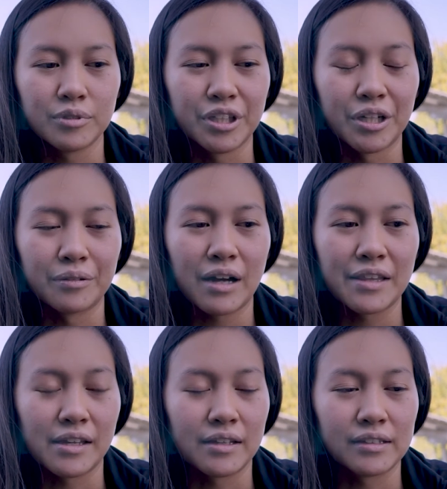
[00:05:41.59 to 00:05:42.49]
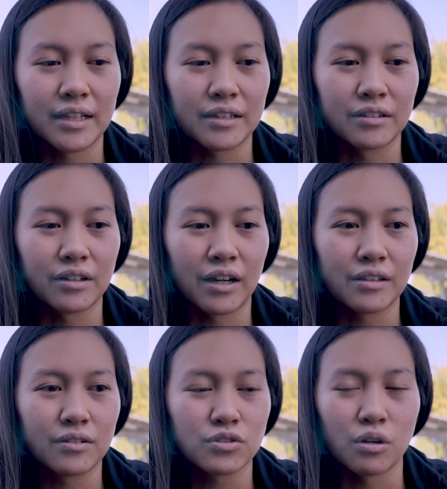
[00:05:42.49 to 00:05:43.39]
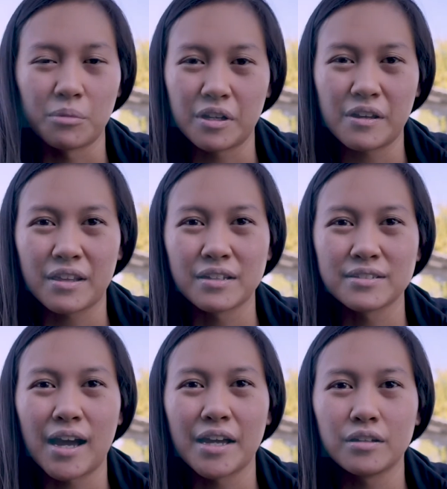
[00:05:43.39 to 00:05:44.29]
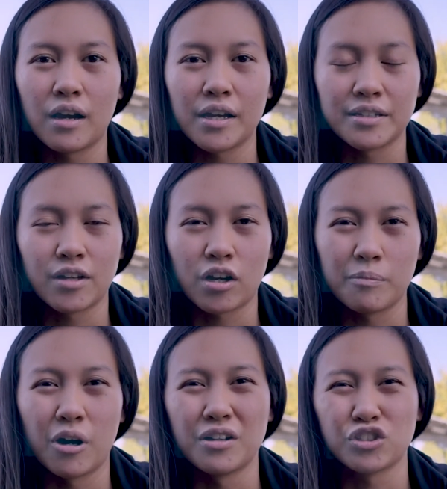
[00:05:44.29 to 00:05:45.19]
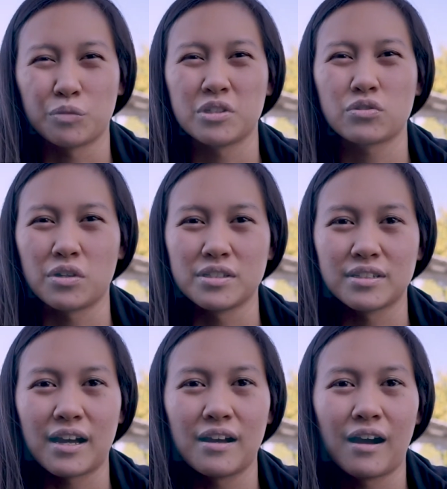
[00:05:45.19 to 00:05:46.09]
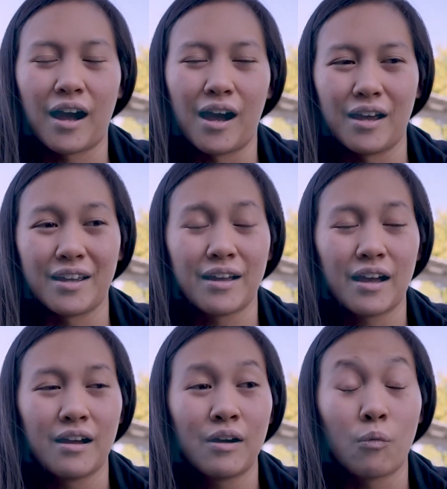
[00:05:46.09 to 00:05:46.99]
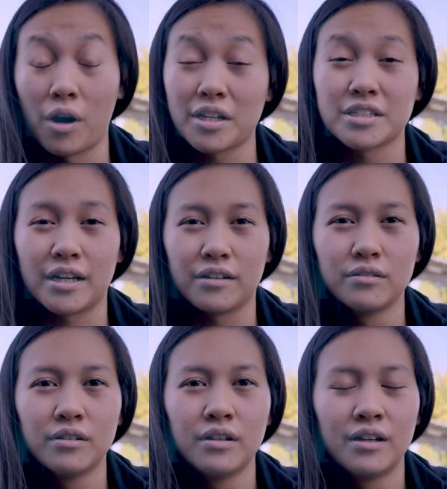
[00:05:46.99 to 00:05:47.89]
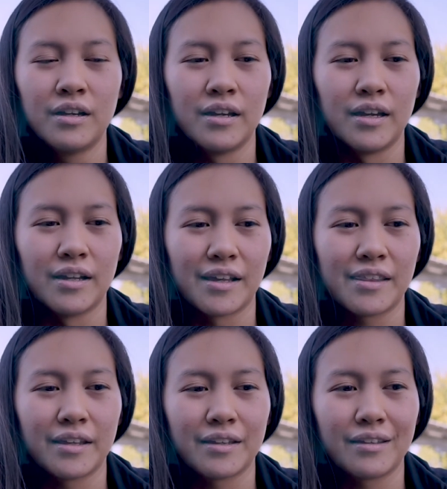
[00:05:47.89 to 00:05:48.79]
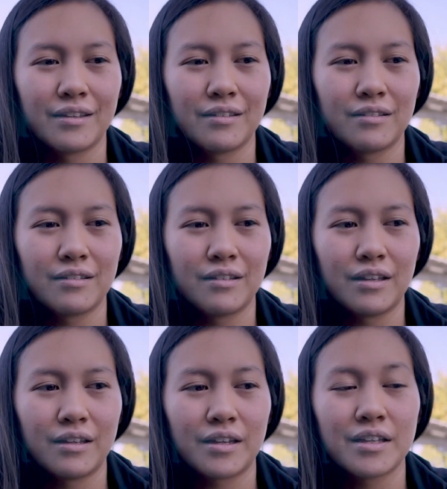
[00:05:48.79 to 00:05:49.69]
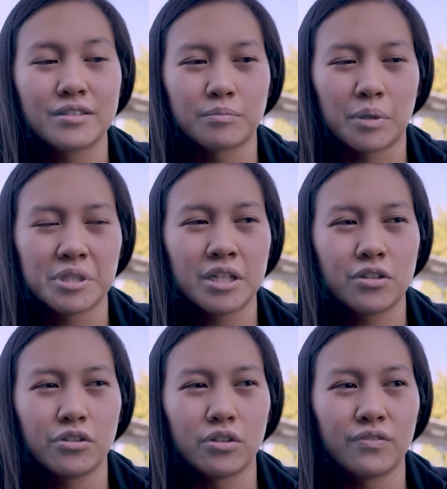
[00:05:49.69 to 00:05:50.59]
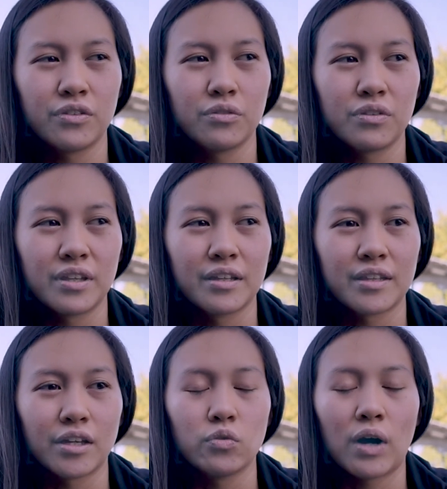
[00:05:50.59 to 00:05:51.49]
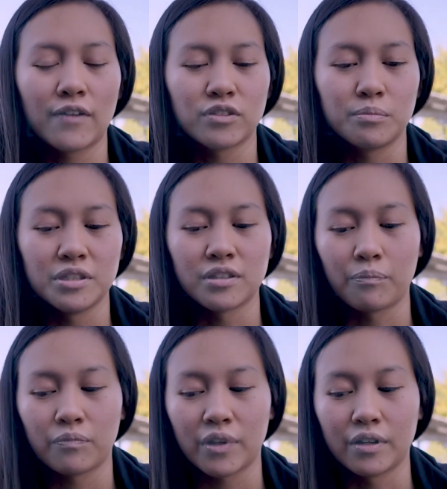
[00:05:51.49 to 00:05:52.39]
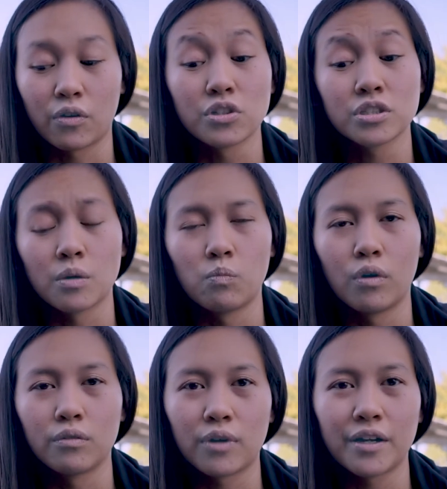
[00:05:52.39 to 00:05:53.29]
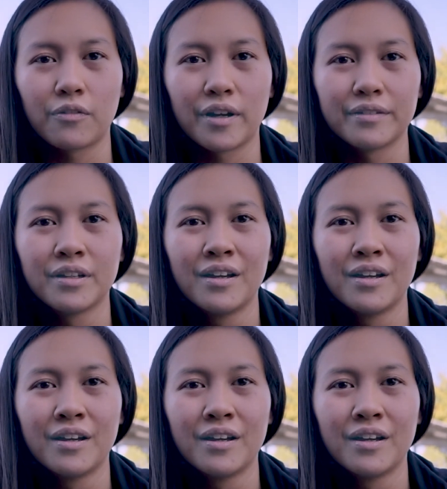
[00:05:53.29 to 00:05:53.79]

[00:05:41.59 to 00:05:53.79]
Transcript: You know, at the end of the day, you know, there's so many things that I can talk about and so many stories that I want to tell. And I think it can sometimes hinder you if you think that you have to be something or someone right away.